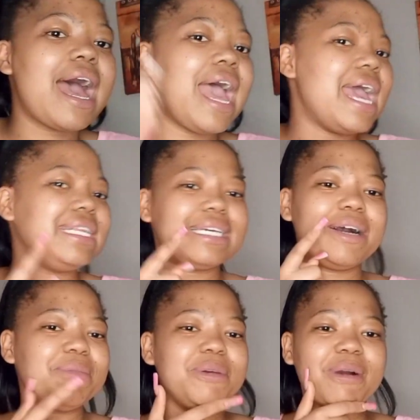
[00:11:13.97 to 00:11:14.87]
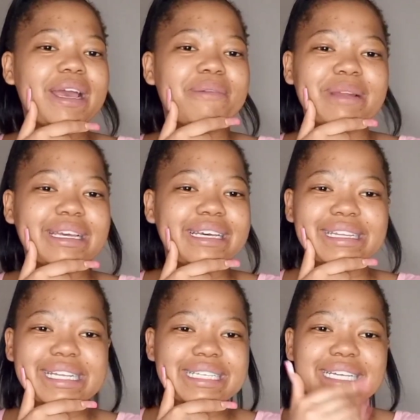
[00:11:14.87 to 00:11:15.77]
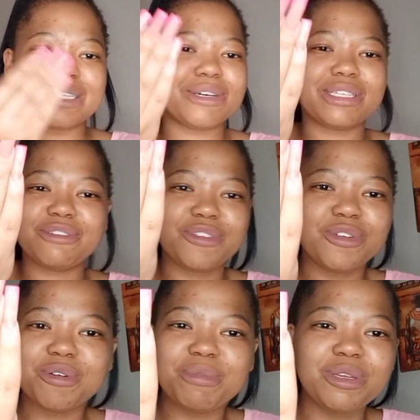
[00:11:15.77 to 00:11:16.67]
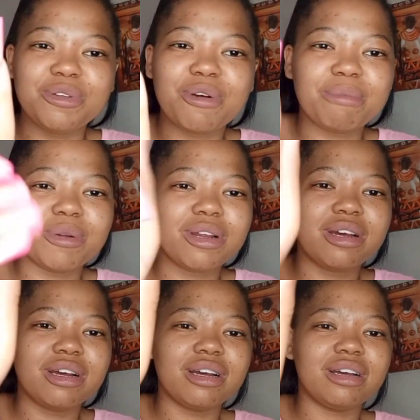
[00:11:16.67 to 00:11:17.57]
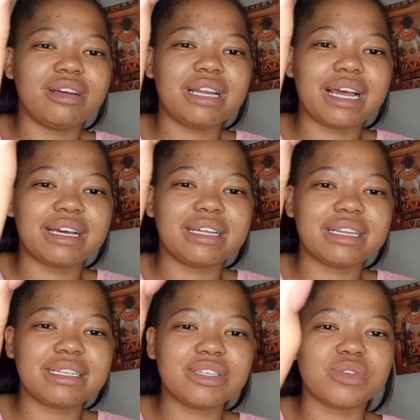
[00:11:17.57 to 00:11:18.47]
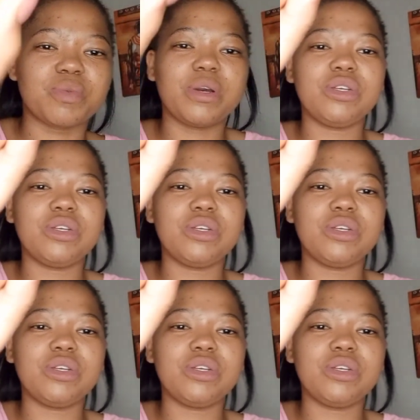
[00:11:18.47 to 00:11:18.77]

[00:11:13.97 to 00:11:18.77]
And tell me why I'm liking this set, because if you know me, you know I'm not a, like, this is way